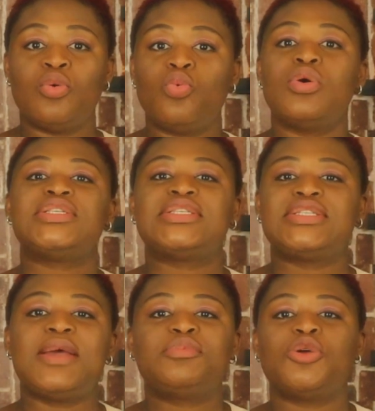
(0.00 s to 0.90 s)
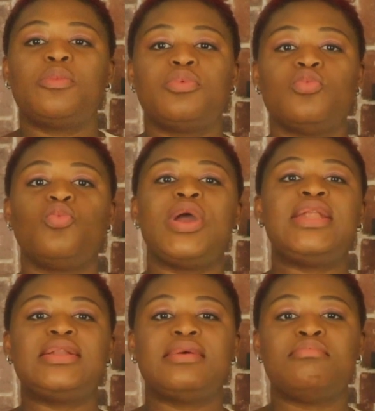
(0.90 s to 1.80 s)
was stepped up
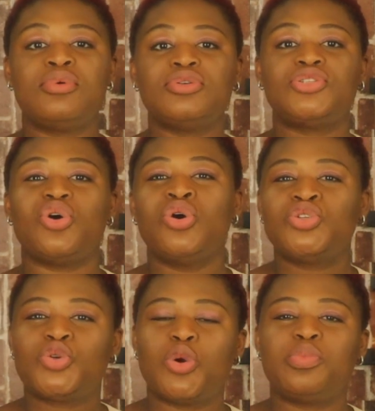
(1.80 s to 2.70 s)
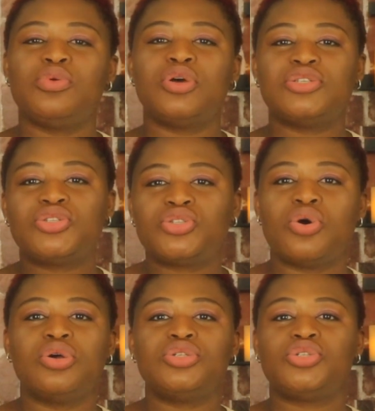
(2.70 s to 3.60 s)
when the most unscrupulous
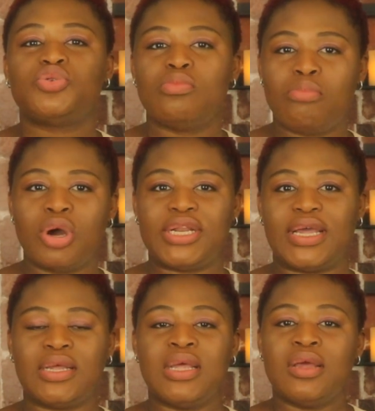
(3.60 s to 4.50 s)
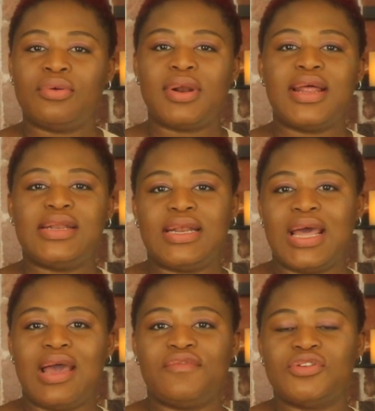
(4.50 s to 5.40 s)
turned to murder rather than
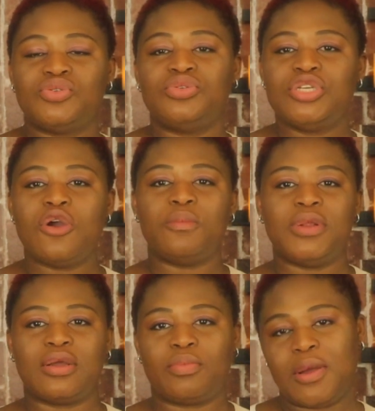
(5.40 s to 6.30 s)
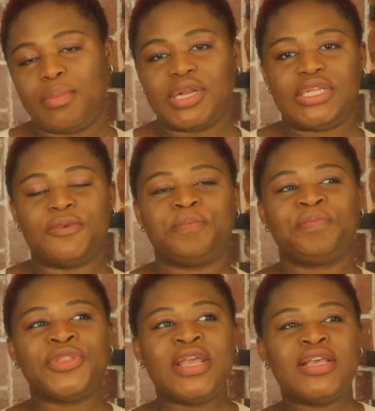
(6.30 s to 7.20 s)
having to dig up a body.
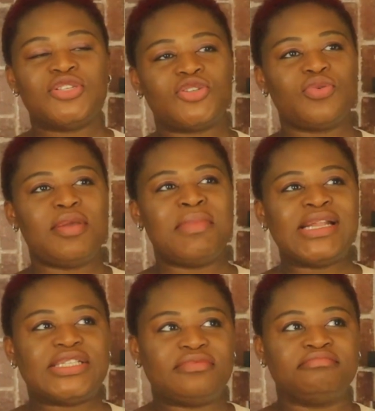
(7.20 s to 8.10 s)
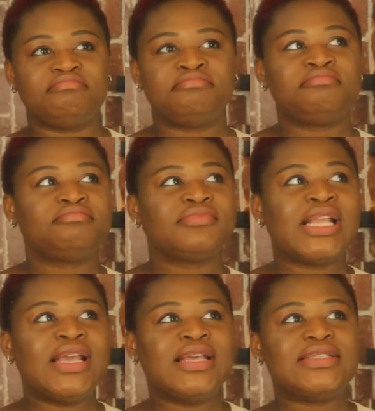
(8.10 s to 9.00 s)
So imagine,
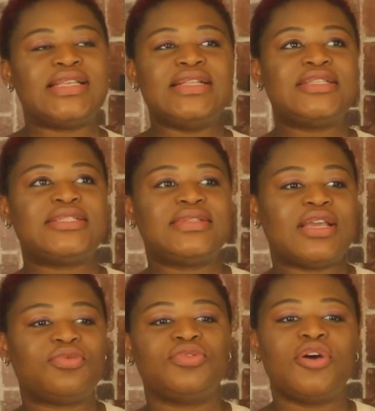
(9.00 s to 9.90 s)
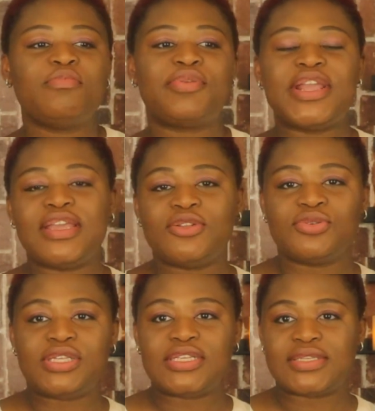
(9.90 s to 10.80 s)
since they could not break
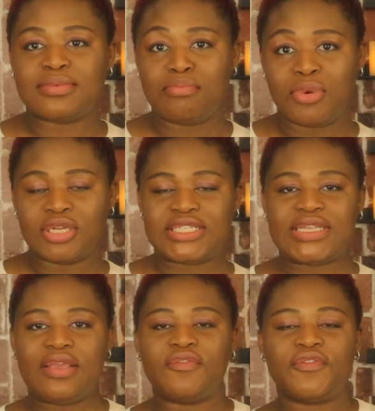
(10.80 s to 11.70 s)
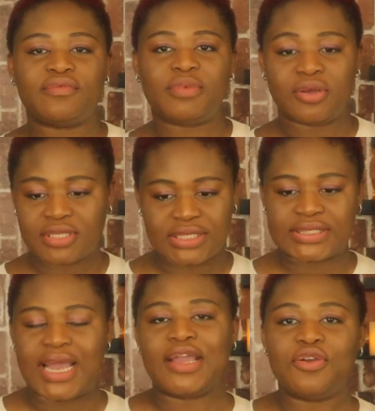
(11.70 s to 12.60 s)
into this Mortsafe because
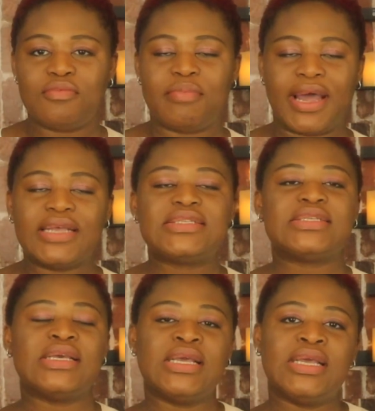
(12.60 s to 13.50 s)
it's iron bars,